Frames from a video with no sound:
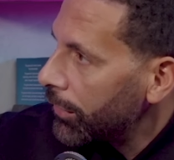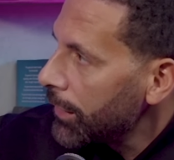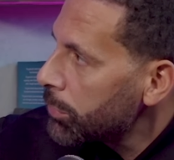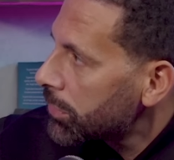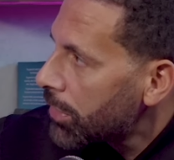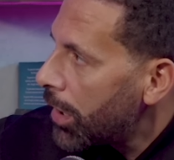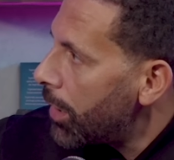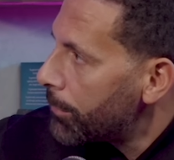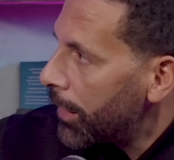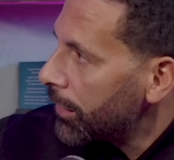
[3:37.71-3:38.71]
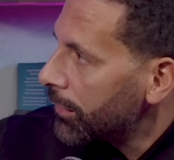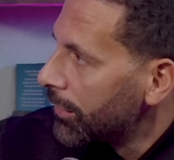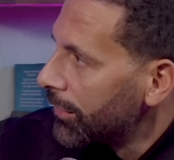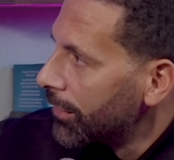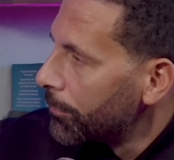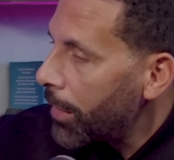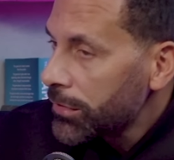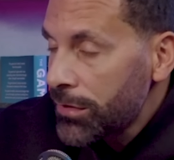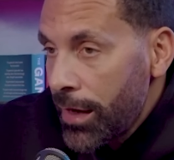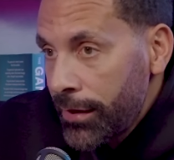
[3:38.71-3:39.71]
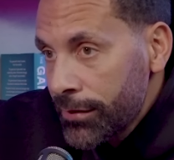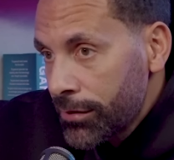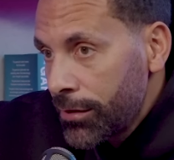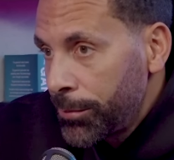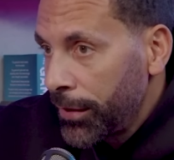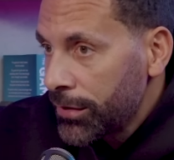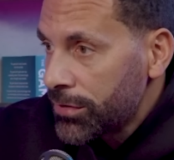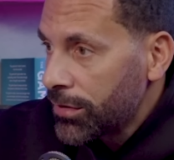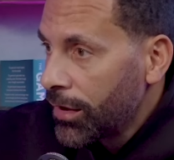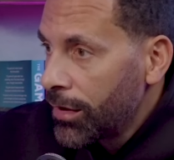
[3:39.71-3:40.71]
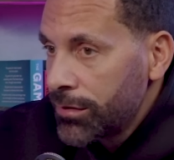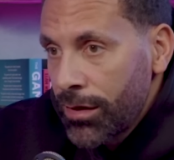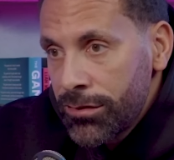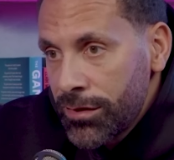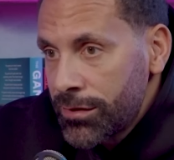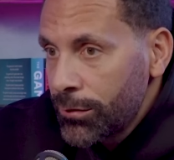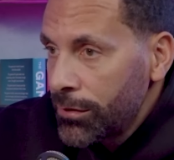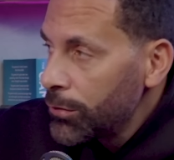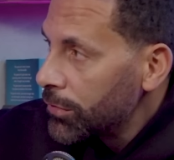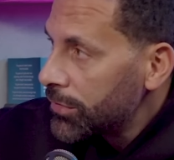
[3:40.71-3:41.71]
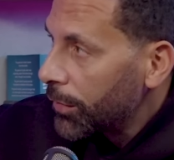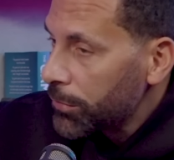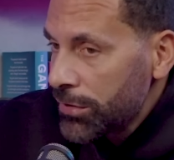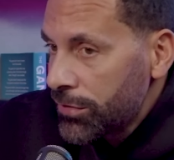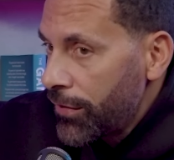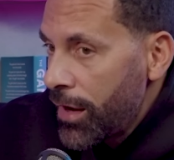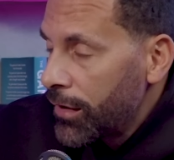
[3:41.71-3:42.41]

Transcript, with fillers: He was well, calm, man. Yeah, good guy. It's like he gets on the pitch, turns into a lunatic, which well, is, is fine.